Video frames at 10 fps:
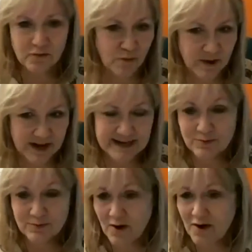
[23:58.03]
What I did
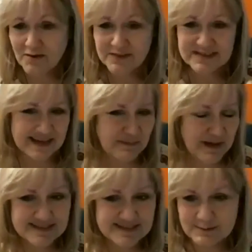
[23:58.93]
wrong, this email
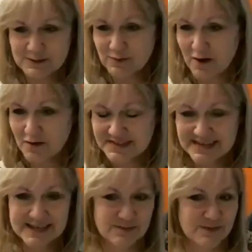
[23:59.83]
I sent was wrong, this
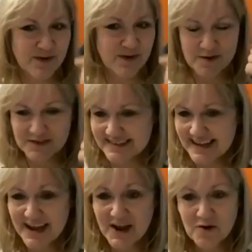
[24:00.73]
text was wrong, this
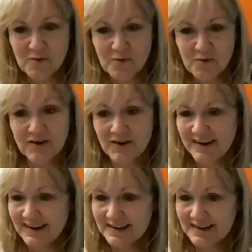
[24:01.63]
whatever.